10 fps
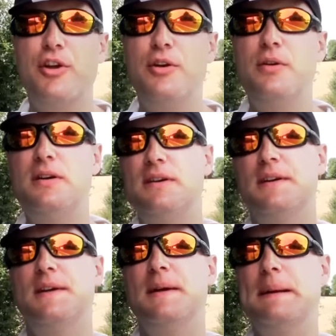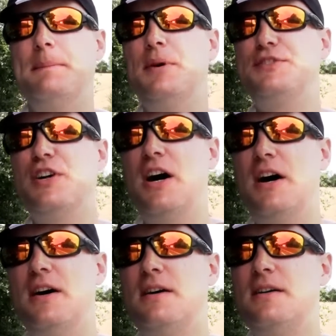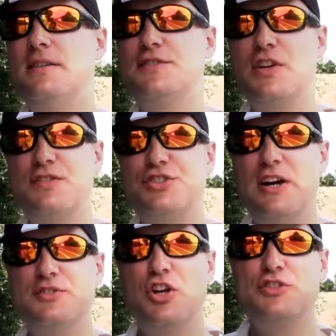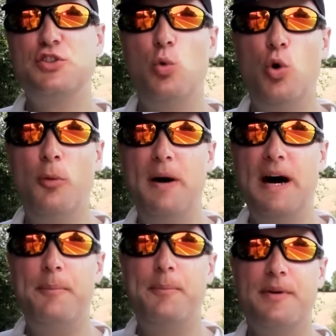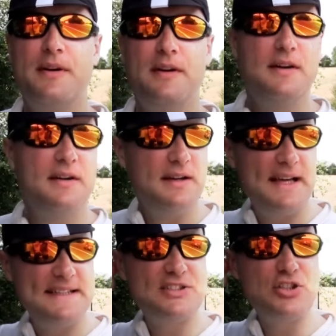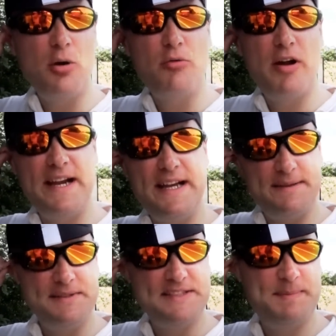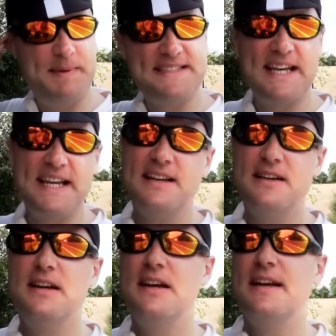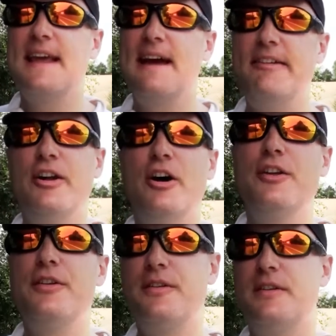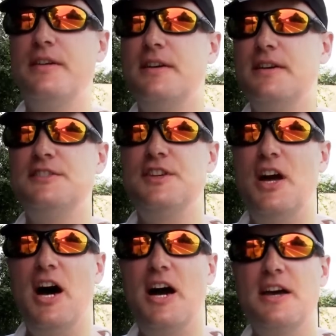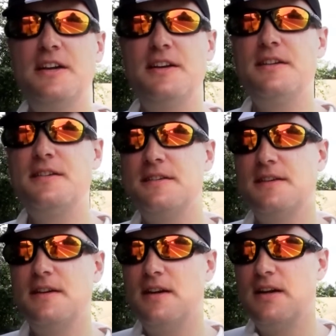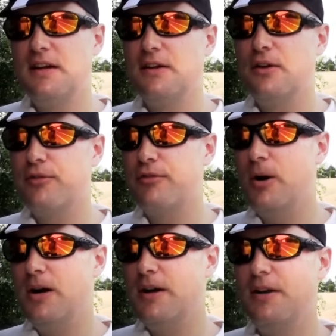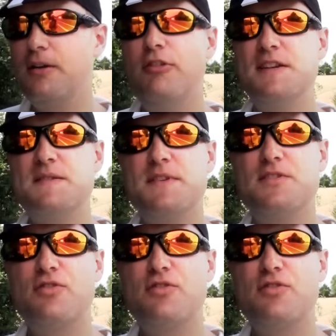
through. Put our soft shells on to warm up. Stop raining, spitting, carried on to Aachen, through Aachen reasonably